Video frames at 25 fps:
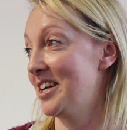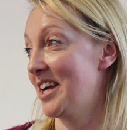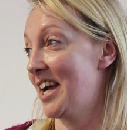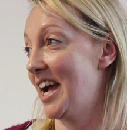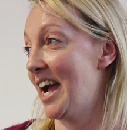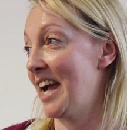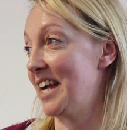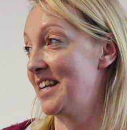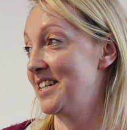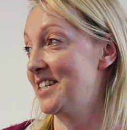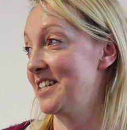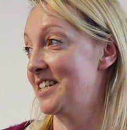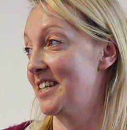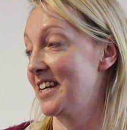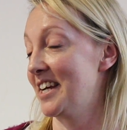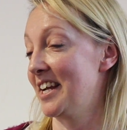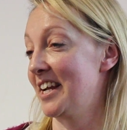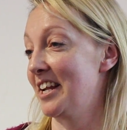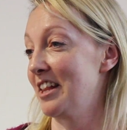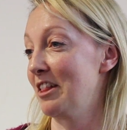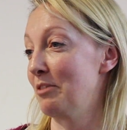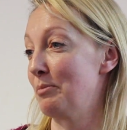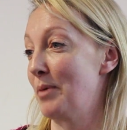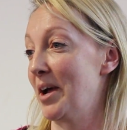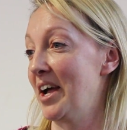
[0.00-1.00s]
hated it a
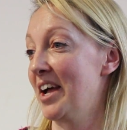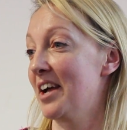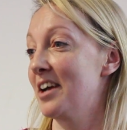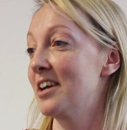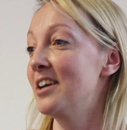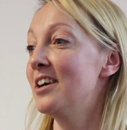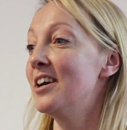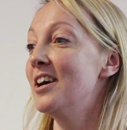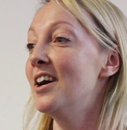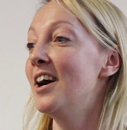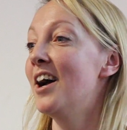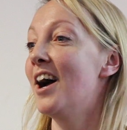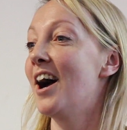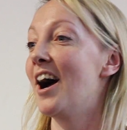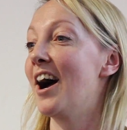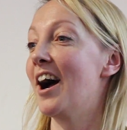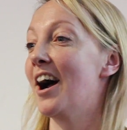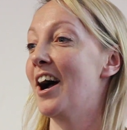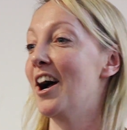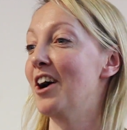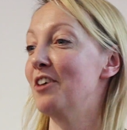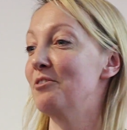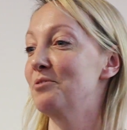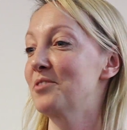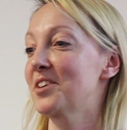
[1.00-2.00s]
little bit
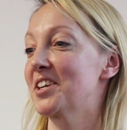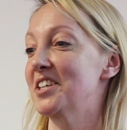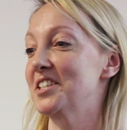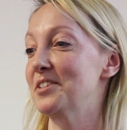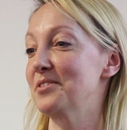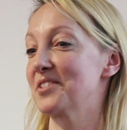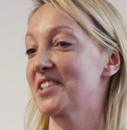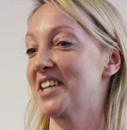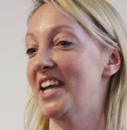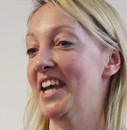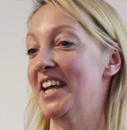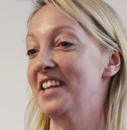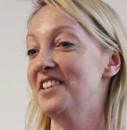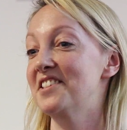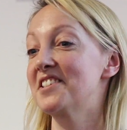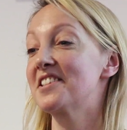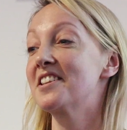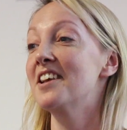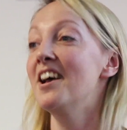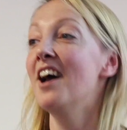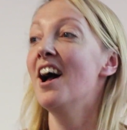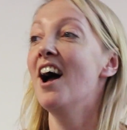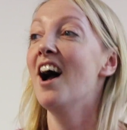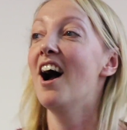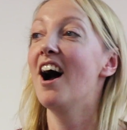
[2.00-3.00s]
because it was kids,
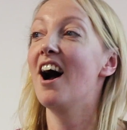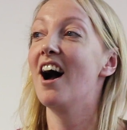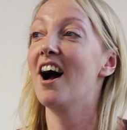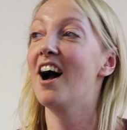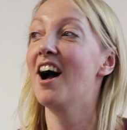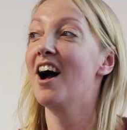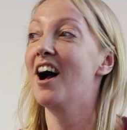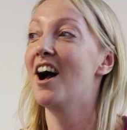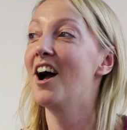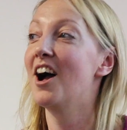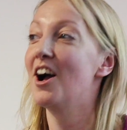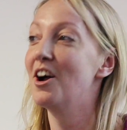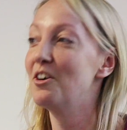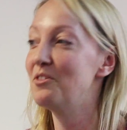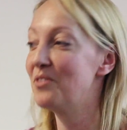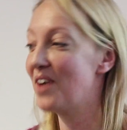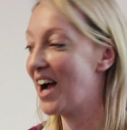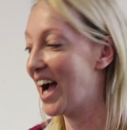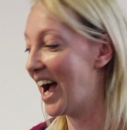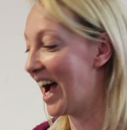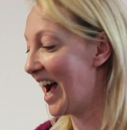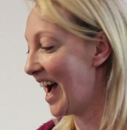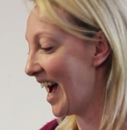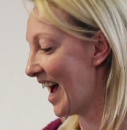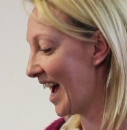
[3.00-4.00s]

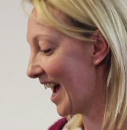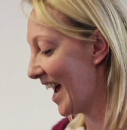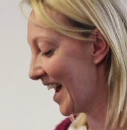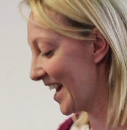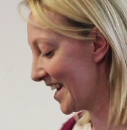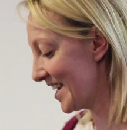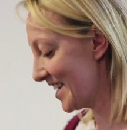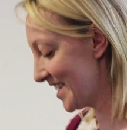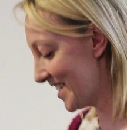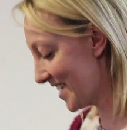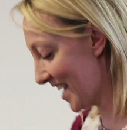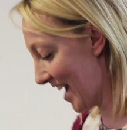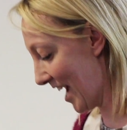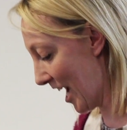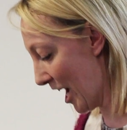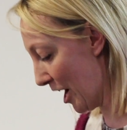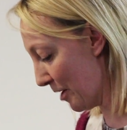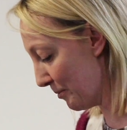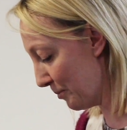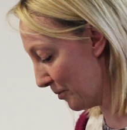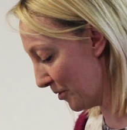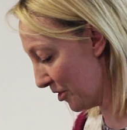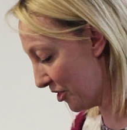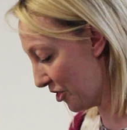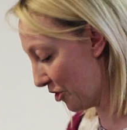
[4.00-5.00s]

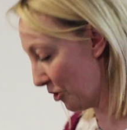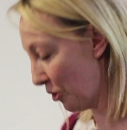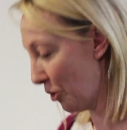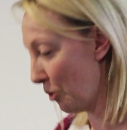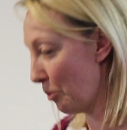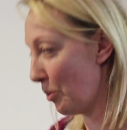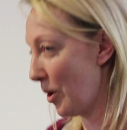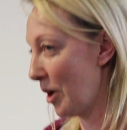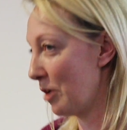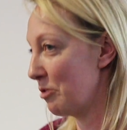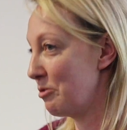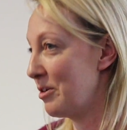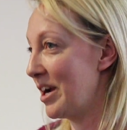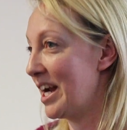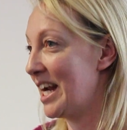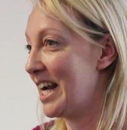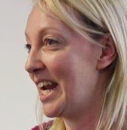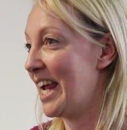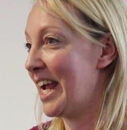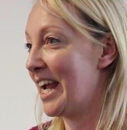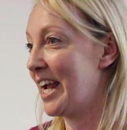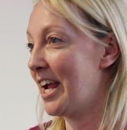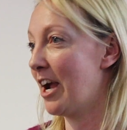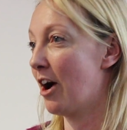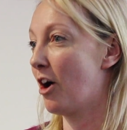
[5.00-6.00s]
and thought, well,
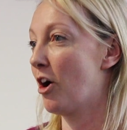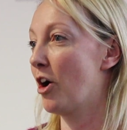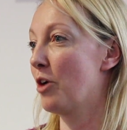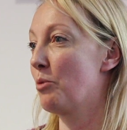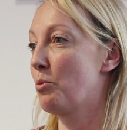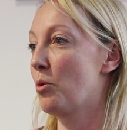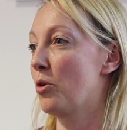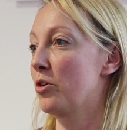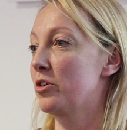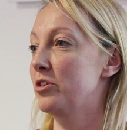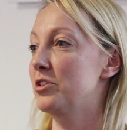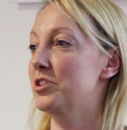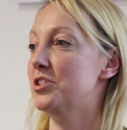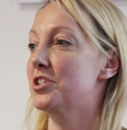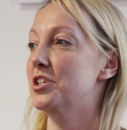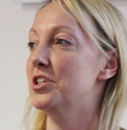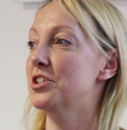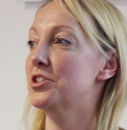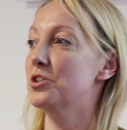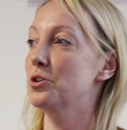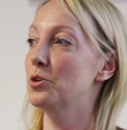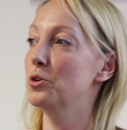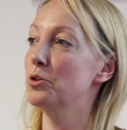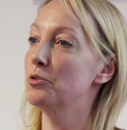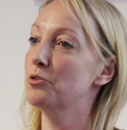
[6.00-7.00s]
really I want to
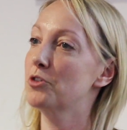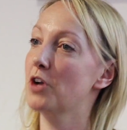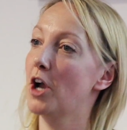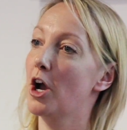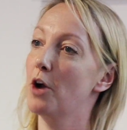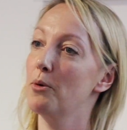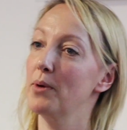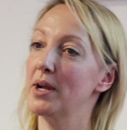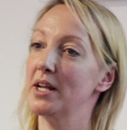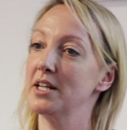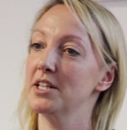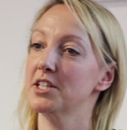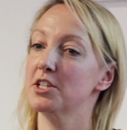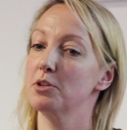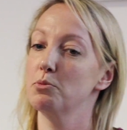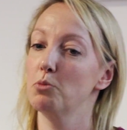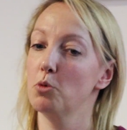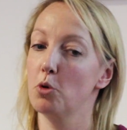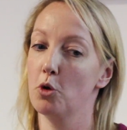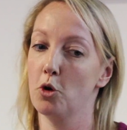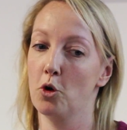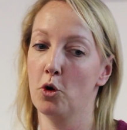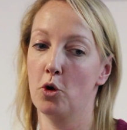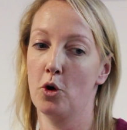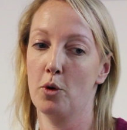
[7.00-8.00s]
sort of go into
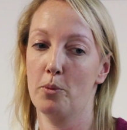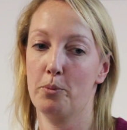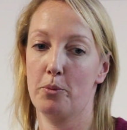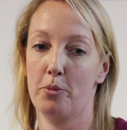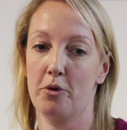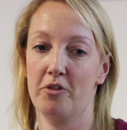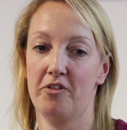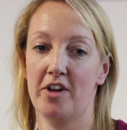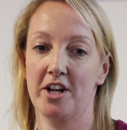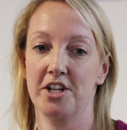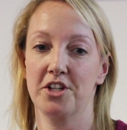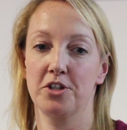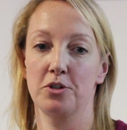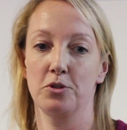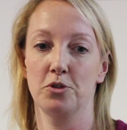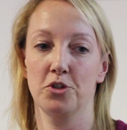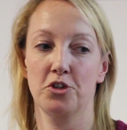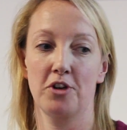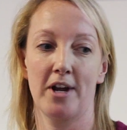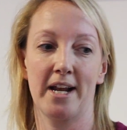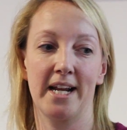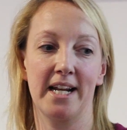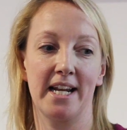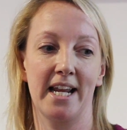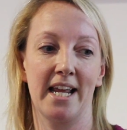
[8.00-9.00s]
more professional
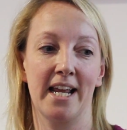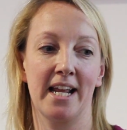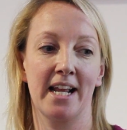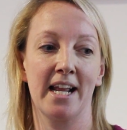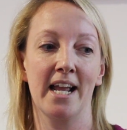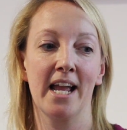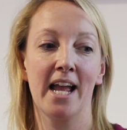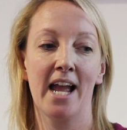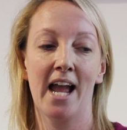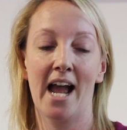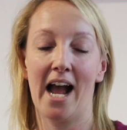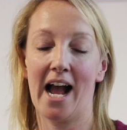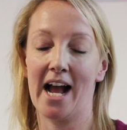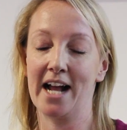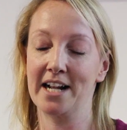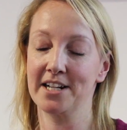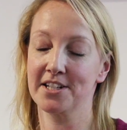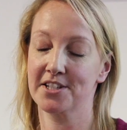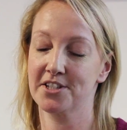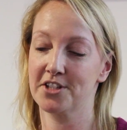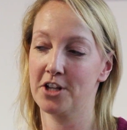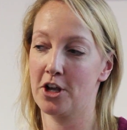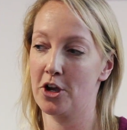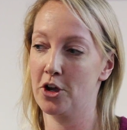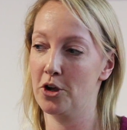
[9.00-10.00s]
training, and
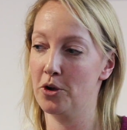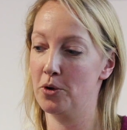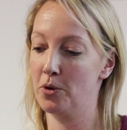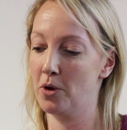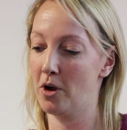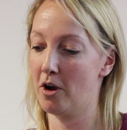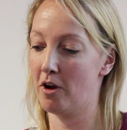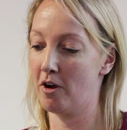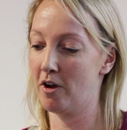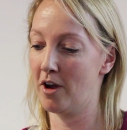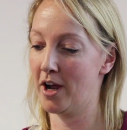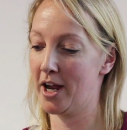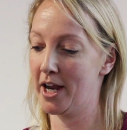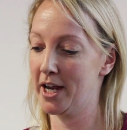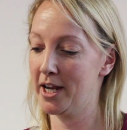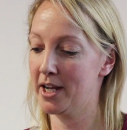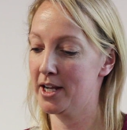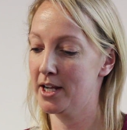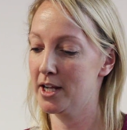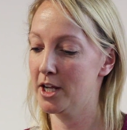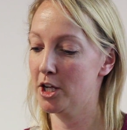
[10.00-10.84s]
so I